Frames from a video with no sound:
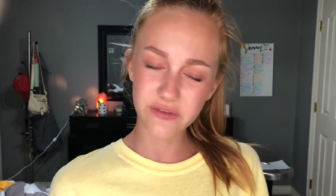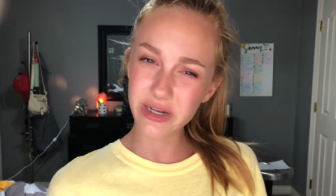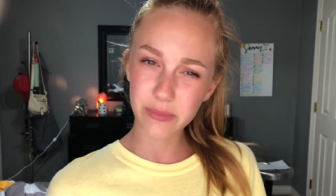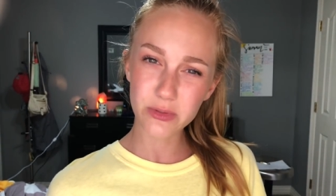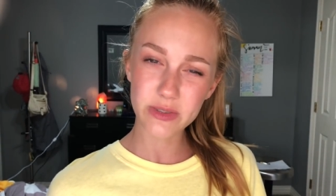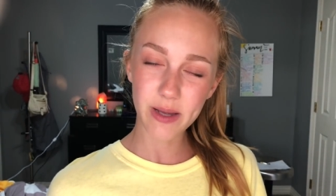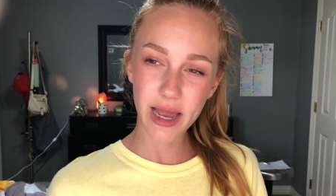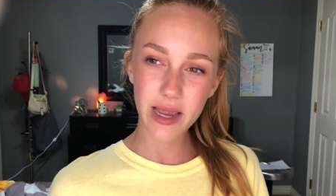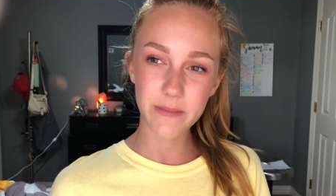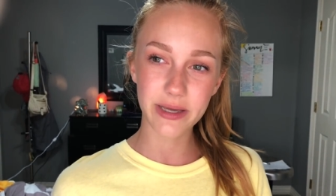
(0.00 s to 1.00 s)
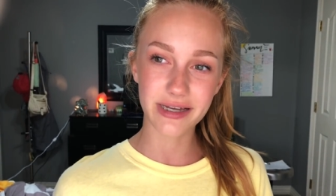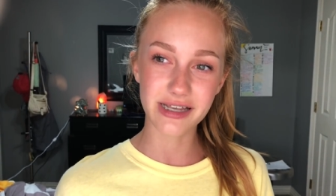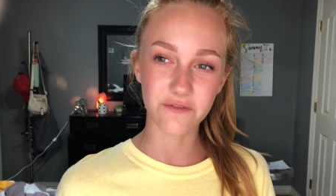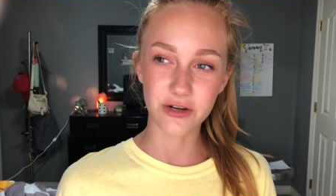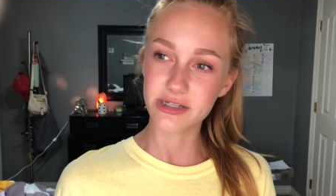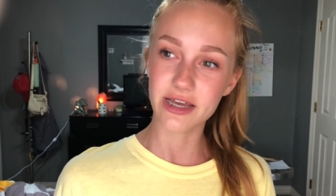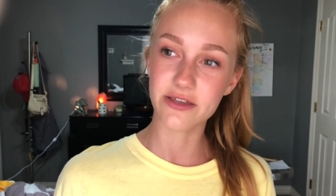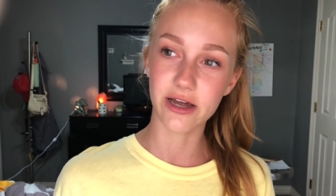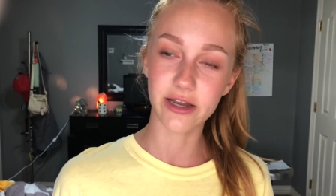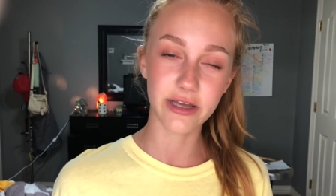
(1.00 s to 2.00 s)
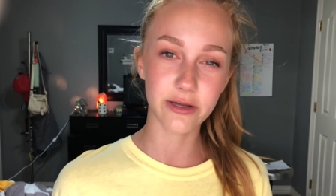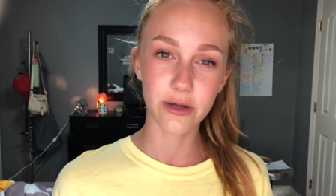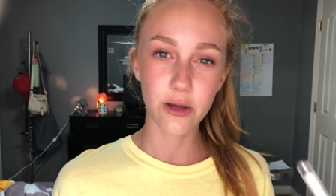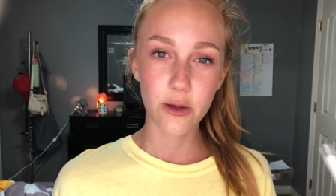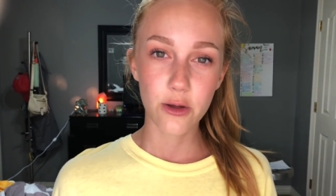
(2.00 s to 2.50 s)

of an impulse buy because at first I thought it